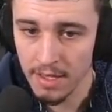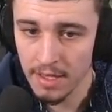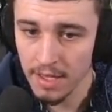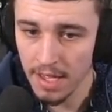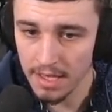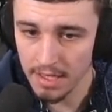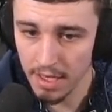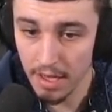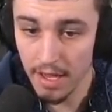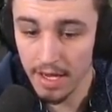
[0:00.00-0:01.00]
and
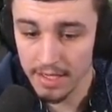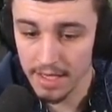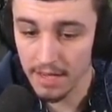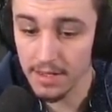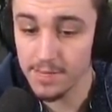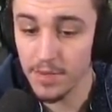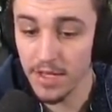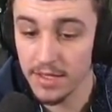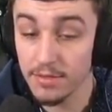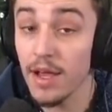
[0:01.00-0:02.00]
head down this
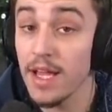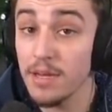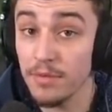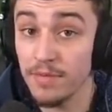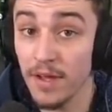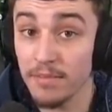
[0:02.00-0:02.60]
path to our Enderman Farm.